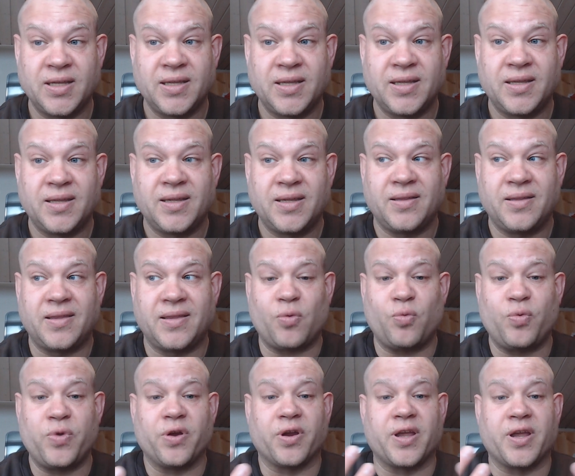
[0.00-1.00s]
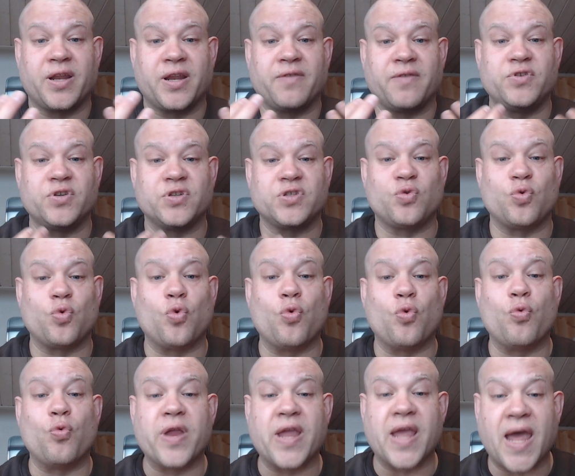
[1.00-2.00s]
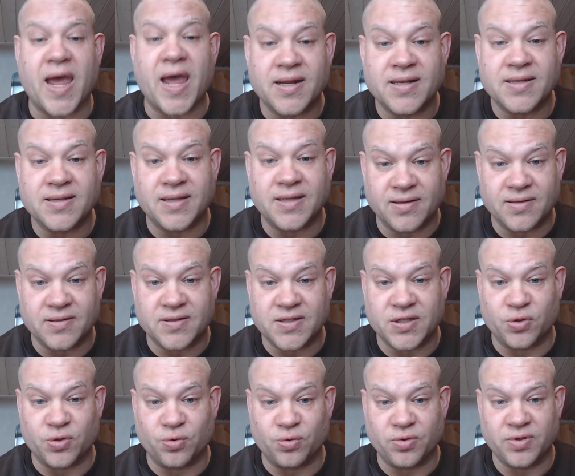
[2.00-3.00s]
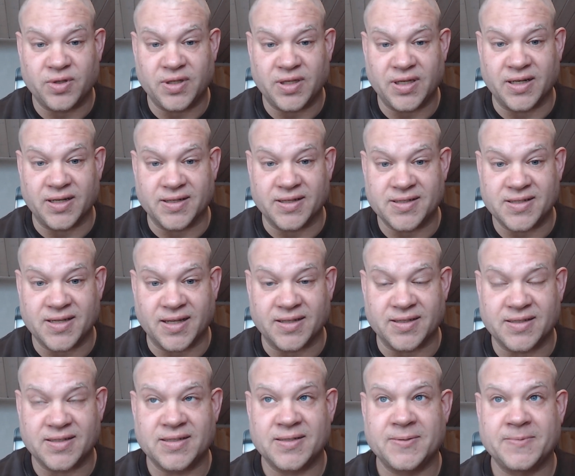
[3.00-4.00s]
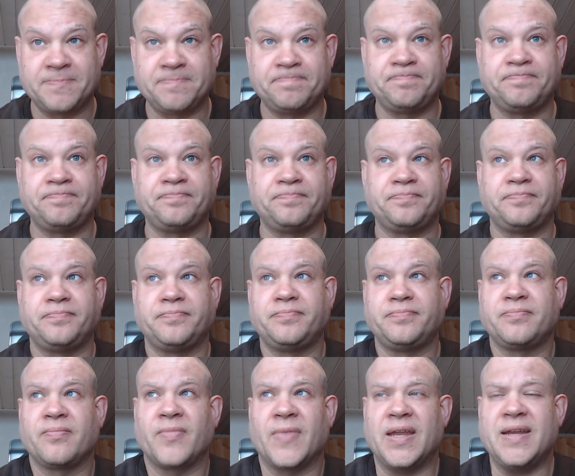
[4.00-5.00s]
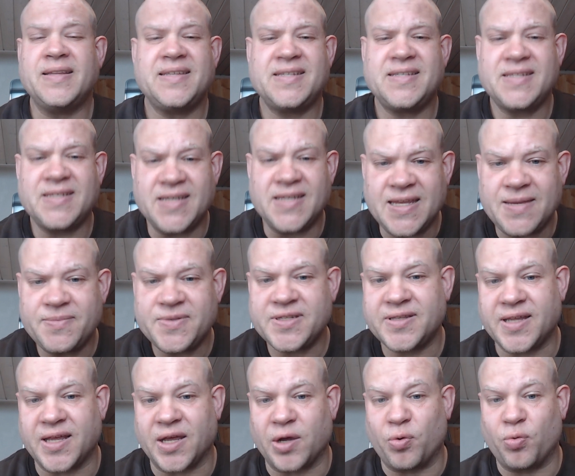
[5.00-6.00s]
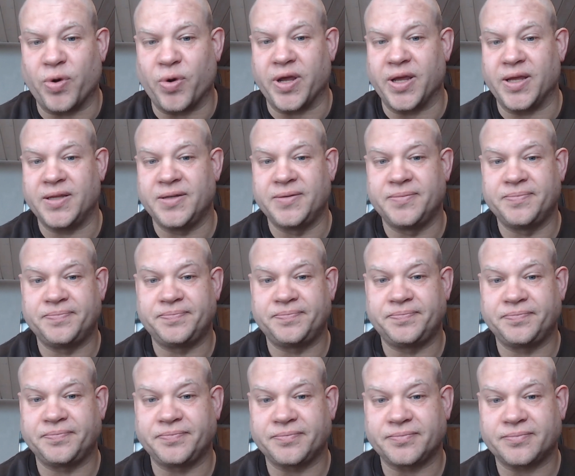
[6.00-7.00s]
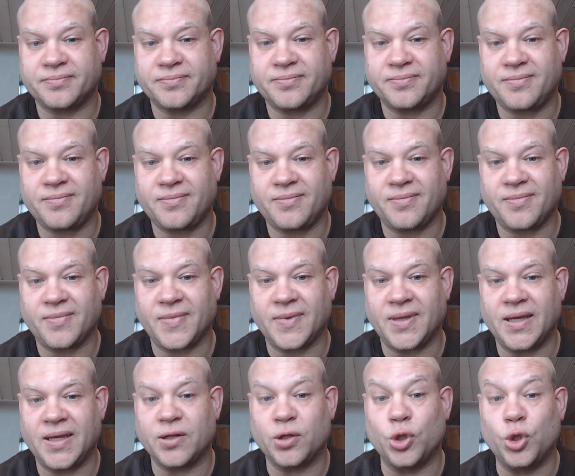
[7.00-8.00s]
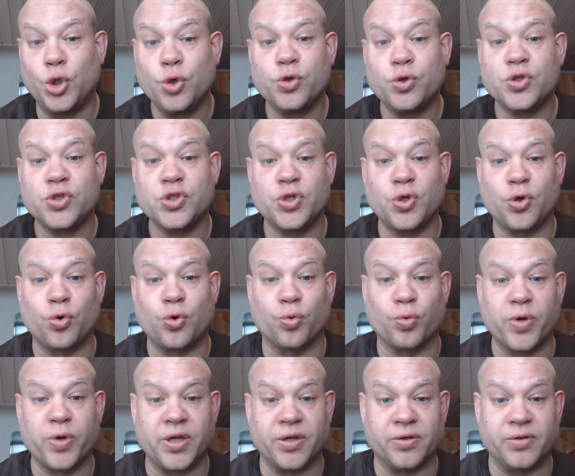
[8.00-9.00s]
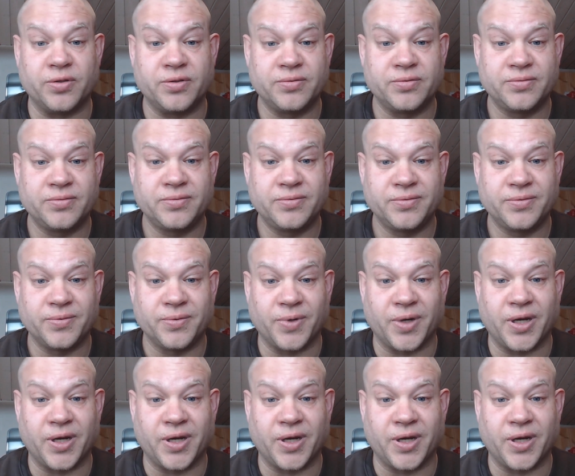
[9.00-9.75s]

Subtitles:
that we are kind of just reacting to, in a sense. It seems that way. It looks so real, right?